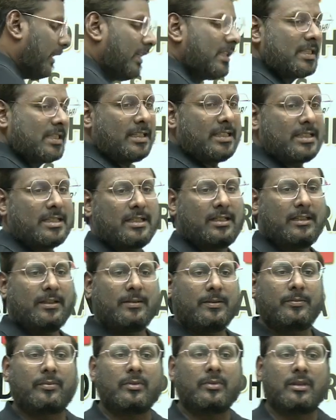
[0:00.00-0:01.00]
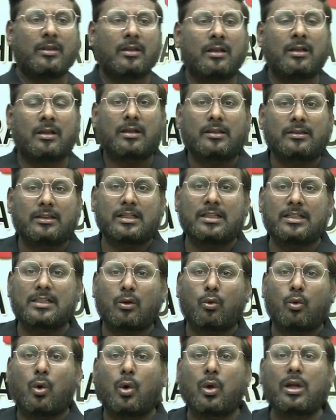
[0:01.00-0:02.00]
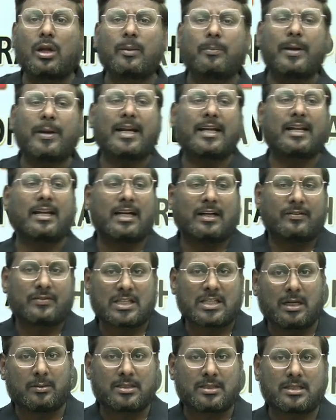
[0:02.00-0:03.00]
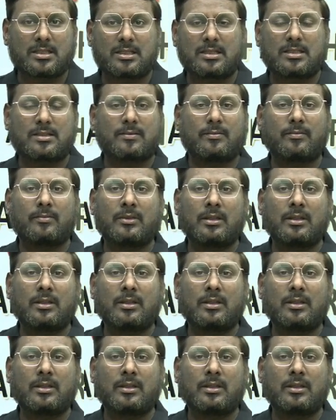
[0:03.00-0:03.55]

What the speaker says: discussed, there is the old pattern of syllabus.